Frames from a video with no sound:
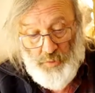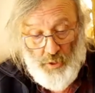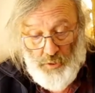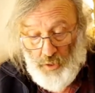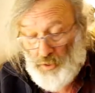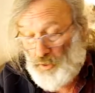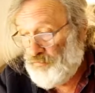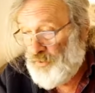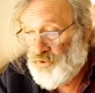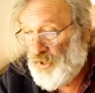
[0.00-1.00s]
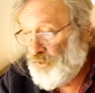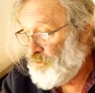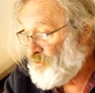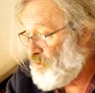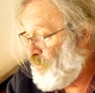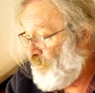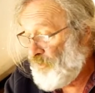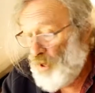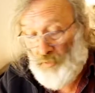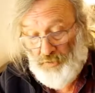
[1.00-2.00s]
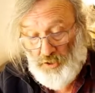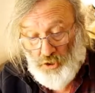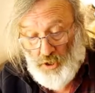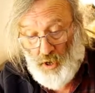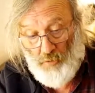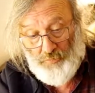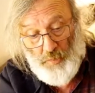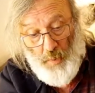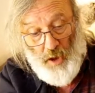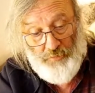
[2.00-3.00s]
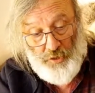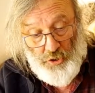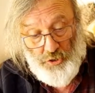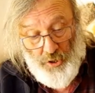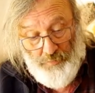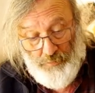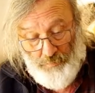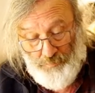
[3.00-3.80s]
I set the stripper for 1/2 inch, cut off some 1/2 inch stuff.